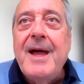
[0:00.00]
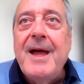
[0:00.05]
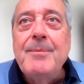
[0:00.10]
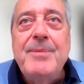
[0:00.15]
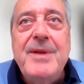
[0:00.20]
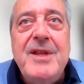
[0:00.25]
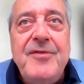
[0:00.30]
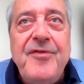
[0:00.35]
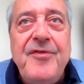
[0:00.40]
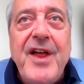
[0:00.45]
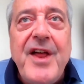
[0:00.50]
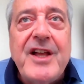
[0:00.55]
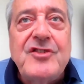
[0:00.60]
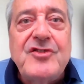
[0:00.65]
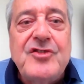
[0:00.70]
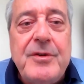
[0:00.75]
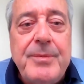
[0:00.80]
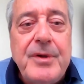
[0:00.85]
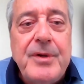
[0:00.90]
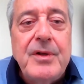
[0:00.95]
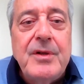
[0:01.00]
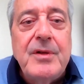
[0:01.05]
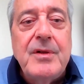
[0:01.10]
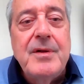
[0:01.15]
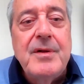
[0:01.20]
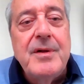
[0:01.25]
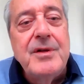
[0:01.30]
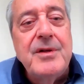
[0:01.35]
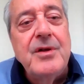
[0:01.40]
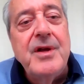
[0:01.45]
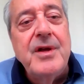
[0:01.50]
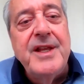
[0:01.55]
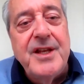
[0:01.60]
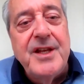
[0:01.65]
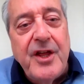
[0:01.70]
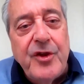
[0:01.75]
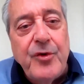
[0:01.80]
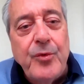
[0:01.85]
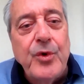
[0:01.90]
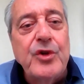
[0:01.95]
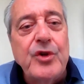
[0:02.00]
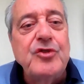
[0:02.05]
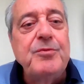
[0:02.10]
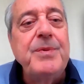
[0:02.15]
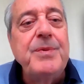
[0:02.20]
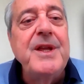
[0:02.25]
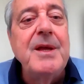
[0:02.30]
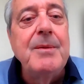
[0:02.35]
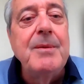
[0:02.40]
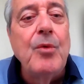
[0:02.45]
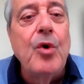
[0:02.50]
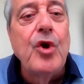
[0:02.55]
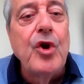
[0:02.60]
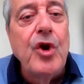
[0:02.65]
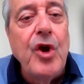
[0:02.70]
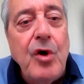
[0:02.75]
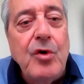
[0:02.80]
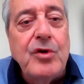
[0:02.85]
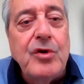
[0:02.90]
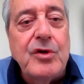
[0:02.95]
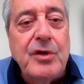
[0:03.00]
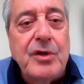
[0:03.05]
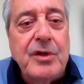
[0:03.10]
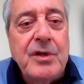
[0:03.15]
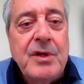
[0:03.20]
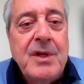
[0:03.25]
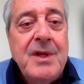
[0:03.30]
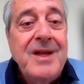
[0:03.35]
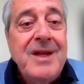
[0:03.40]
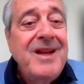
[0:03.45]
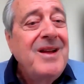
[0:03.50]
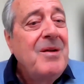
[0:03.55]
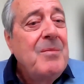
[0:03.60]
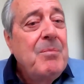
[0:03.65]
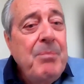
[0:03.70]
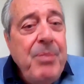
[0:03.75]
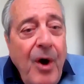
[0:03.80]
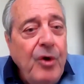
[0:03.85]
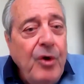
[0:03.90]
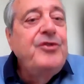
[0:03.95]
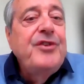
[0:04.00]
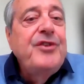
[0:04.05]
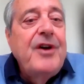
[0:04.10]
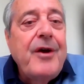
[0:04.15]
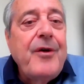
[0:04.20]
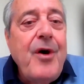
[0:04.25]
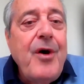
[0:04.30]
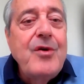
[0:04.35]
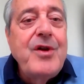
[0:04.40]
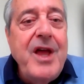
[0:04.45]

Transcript: and be flexible, in other words, being more local. Both are